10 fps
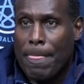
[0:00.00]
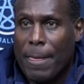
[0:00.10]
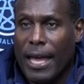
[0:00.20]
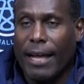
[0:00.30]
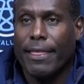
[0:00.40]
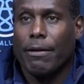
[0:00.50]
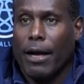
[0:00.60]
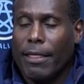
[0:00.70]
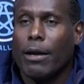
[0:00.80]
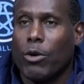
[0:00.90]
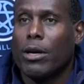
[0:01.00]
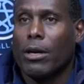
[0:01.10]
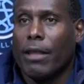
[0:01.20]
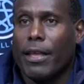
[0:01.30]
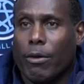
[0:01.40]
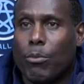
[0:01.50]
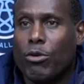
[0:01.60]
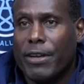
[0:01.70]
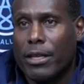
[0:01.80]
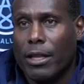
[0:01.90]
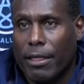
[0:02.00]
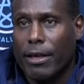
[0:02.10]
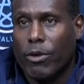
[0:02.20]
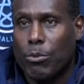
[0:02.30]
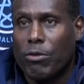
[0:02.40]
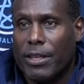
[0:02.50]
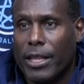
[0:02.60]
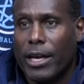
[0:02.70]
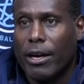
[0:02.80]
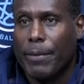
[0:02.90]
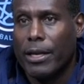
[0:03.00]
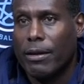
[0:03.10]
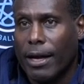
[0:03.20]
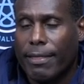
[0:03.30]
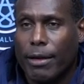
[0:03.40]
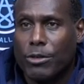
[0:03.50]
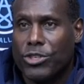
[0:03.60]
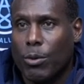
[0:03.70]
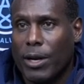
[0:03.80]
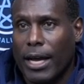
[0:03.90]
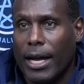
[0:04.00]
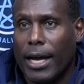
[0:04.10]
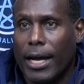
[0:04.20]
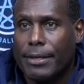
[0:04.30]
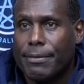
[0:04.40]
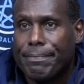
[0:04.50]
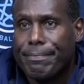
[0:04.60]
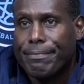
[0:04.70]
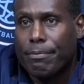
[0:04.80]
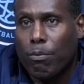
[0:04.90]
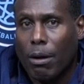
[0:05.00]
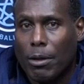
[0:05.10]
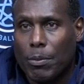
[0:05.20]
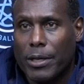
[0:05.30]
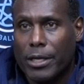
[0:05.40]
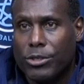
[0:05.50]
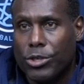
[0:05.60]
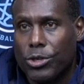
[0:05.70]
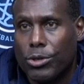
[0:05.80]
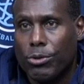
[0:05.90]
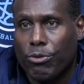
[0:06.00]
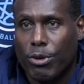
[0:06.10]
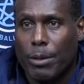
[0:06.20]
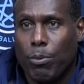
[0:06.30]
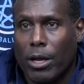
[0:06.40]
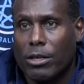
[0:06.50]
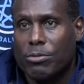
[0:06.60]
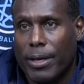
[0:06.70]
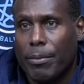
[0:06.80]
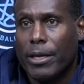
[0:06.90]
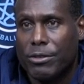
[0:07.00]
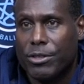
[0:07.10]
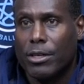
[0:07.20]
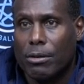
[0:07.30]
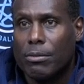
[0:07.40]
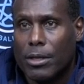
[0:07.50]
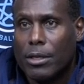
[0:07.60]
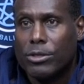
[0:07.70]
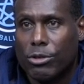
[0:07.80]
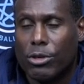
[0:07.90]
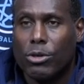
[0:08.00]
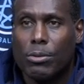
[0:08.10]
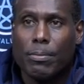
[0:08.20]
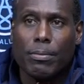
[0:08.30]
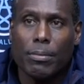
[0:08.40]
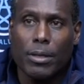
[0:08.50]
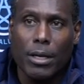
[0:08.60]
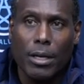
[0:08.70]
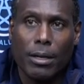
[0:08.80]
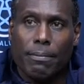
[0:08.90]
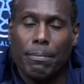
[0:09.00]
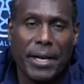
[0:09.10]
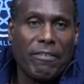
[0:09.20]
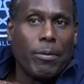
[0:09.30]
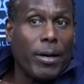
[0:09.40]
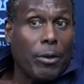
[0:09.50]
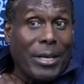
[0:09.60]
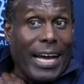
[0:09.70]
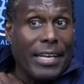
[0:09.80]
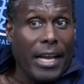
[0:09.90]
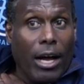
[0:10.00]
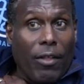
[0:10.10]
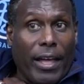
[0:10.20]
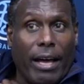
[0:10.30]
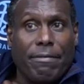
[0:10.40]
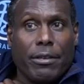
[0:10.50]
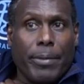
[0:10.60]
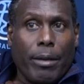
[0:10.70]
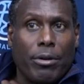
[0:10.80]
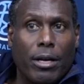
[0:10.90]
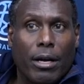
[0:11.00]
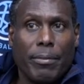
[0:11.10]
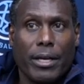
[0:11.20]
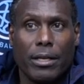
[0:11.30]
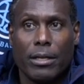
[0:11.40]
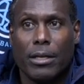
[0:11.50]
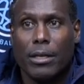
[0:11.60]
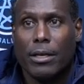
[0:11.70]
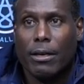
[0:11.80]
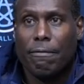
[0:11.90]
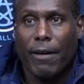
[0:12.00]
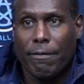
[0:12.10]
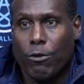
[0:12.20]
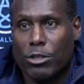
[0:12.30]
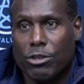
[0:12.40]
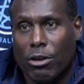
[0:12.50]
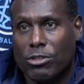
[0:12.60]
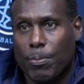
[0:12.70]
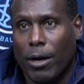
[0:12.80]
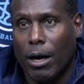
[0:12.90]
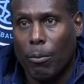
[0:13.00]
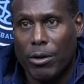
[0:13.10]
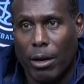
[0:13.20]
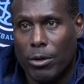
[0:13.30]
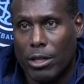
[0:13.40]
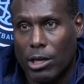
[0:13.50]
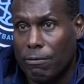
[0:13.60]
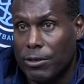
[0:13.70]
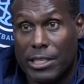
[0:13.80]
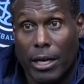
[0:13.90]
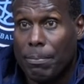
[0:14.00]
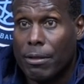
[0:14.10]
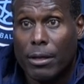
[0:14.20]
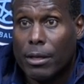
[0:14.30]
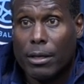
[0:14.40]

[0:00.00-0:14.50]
Yeah, I think we're moving there. I mean, I think we still want to add probably 2-3 players maybe still to the group. But everybody we add now, they have to be able to come in and fight for a starting spot. We're not really looking for depth.